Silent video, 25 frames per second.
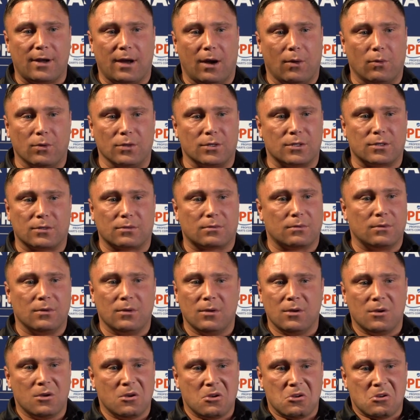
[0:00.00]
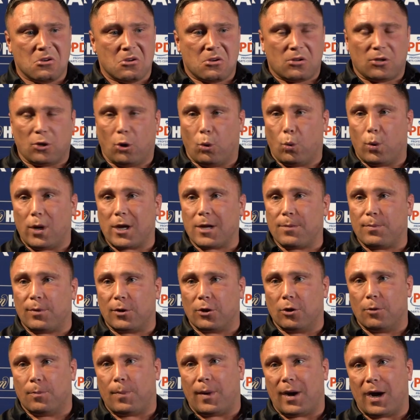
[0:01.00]
I was way
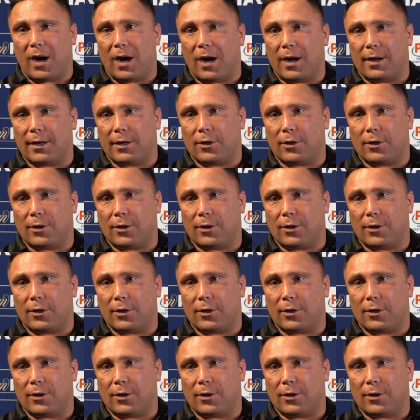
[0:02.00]
below par,